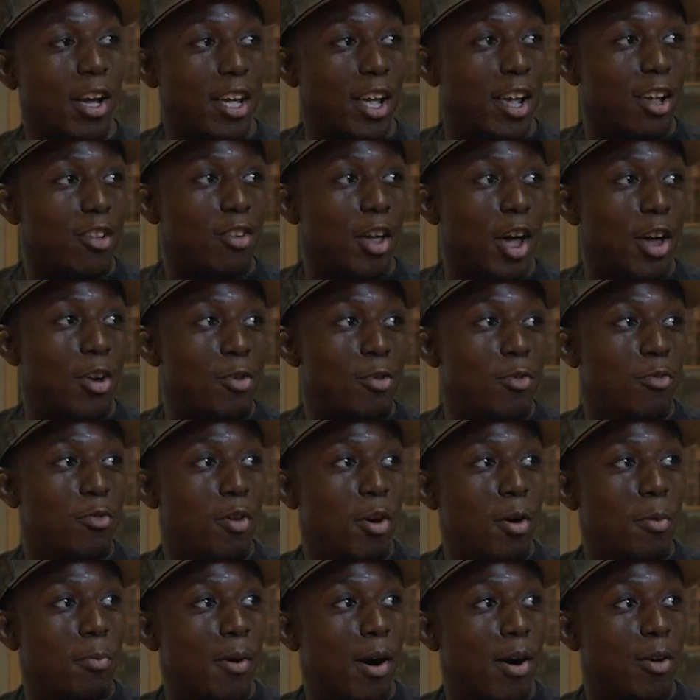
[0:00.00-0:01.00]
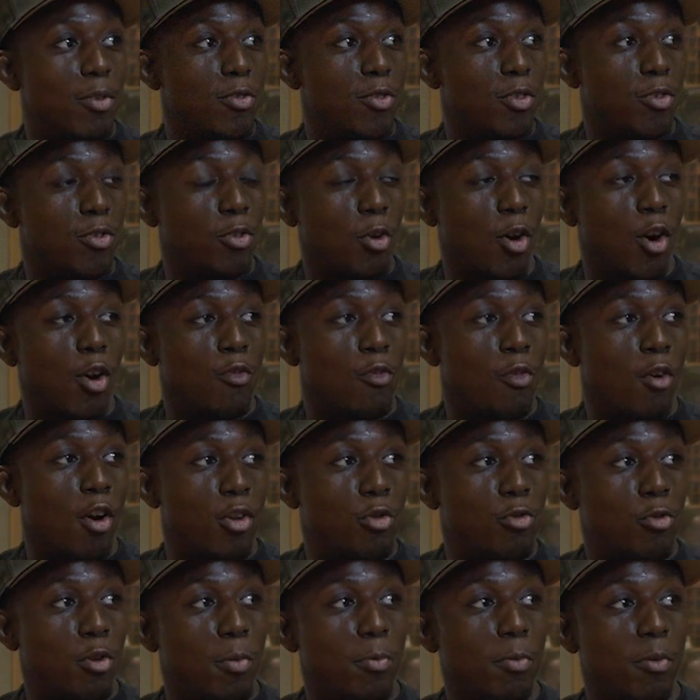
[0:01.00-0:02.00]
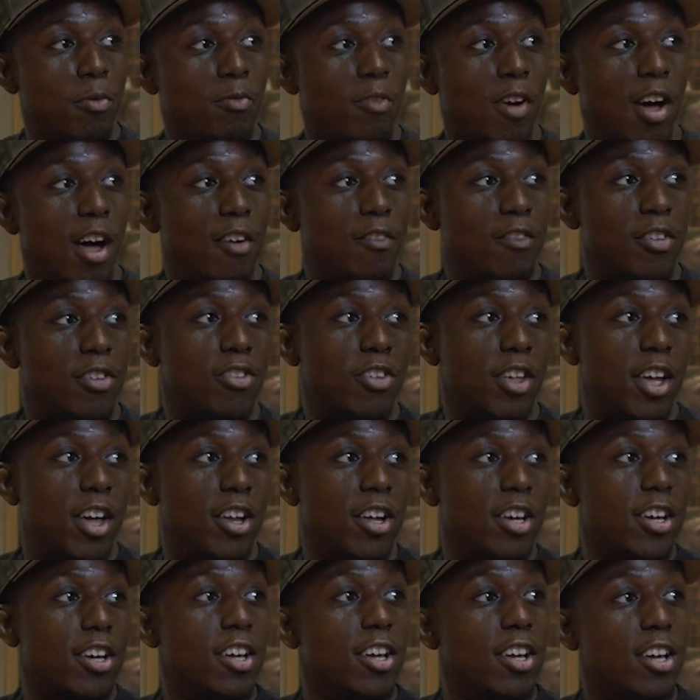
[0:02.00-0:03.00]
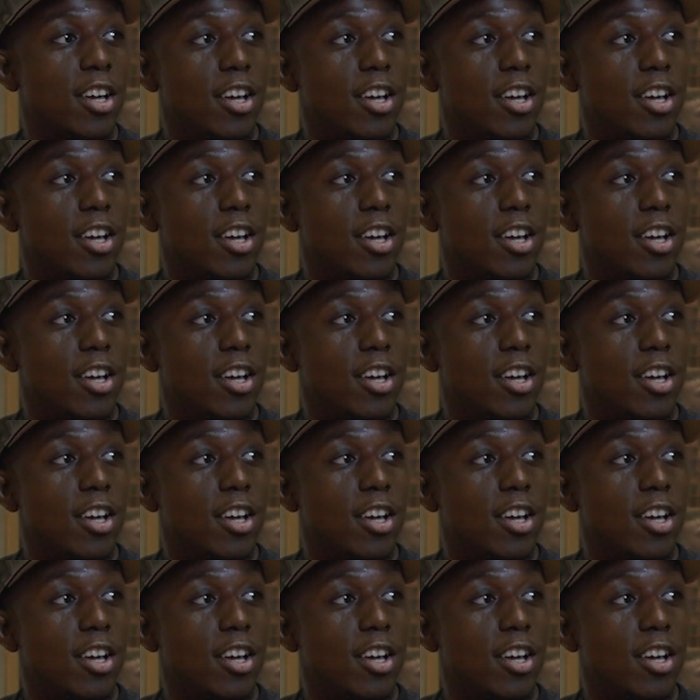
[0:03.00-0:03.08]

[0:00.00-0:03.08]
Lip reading: I guess, how do you feel about just the overall trip and vibe, aesthetic?